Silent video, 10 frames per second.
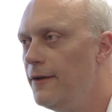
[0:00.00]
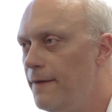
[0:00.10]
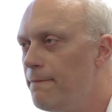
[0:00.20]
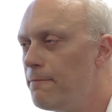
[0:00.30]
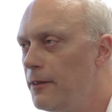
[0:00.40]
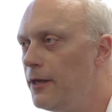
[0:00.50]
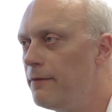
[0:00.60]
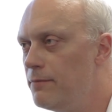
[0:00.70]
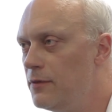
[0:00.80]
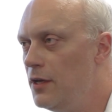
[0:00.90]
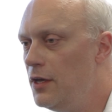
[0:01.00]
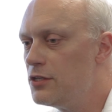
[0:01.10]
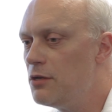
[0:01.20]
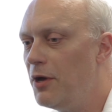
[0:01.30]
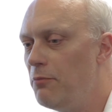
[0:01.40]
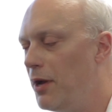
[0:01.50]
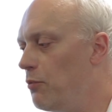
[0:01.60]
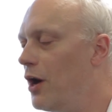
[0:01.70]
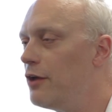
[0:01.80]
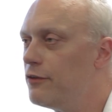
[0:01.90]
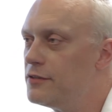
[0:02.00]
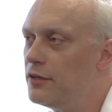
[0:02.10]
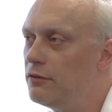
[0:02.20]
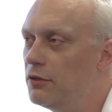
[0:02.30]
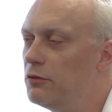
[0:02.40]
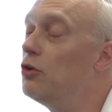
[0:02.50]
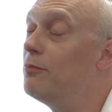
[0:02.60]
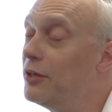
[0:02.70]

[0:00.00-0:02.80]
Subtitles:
Peter Török, who's a physics teacher here at the Imperial